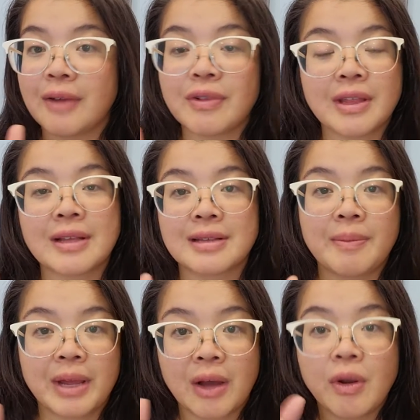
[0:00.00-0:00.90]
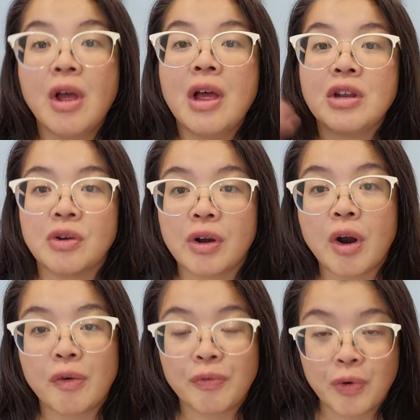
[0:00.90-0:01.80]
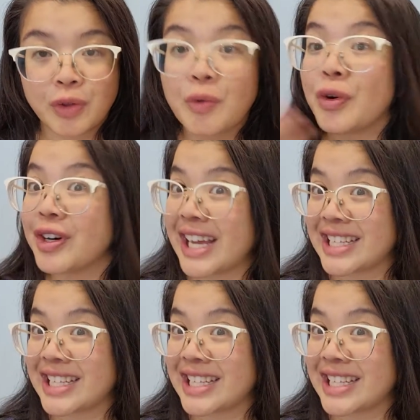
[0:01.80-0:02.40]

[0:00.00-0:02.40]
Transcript: and everything that's coming out during our fourth quarter.